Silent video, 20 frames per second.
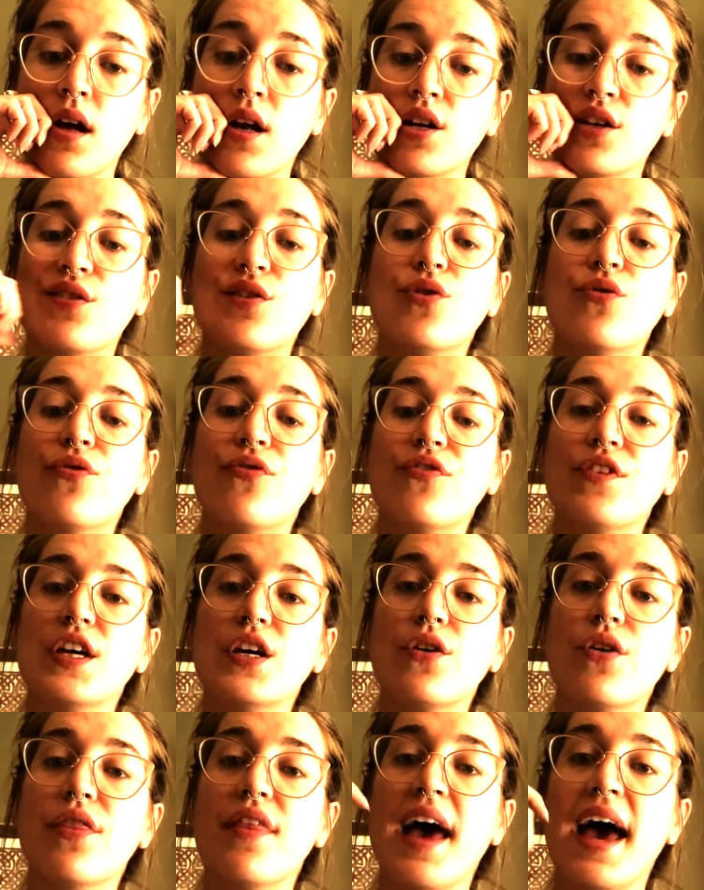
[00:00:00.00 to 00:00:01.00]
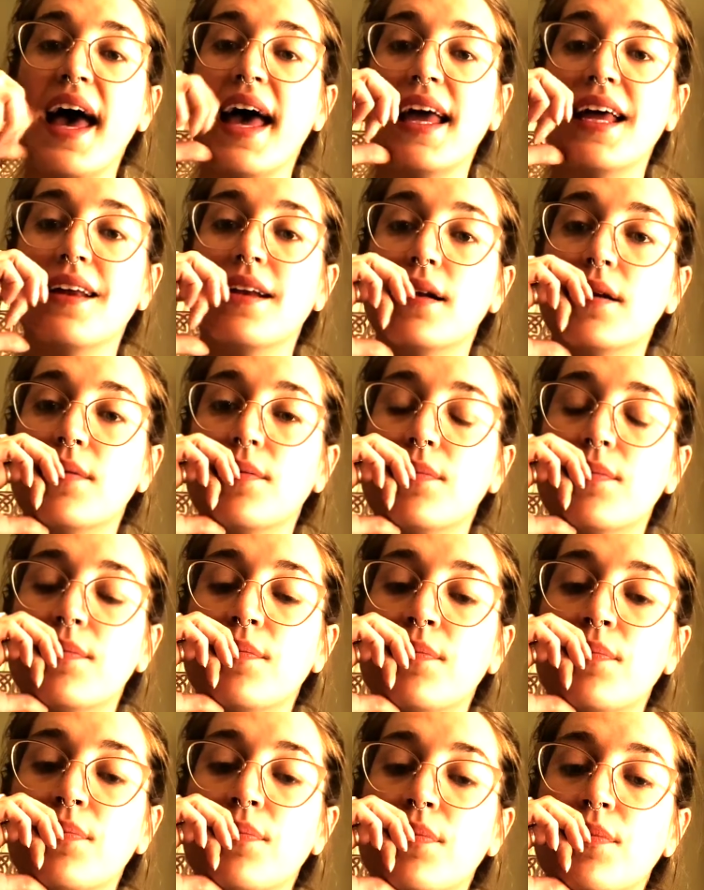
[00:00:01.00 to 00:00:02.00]
You feel that
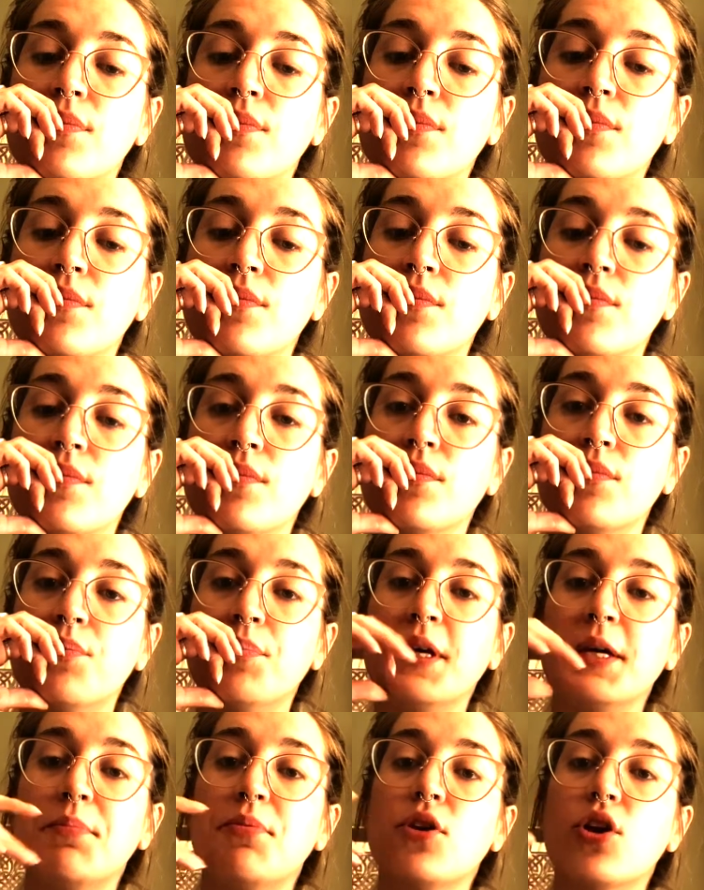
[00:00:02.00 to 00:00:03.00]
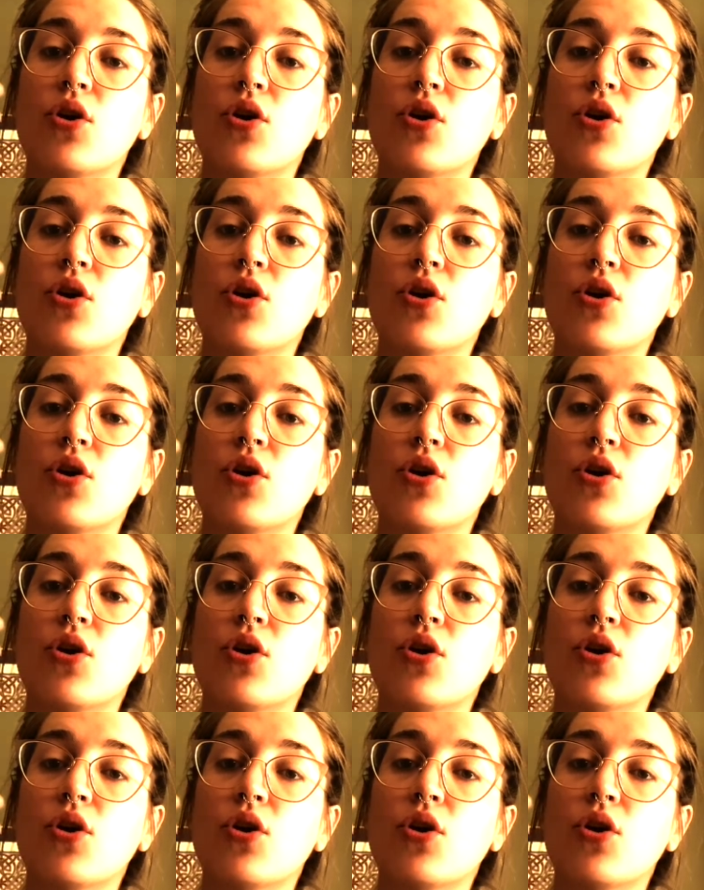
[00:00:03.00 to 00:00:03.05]
people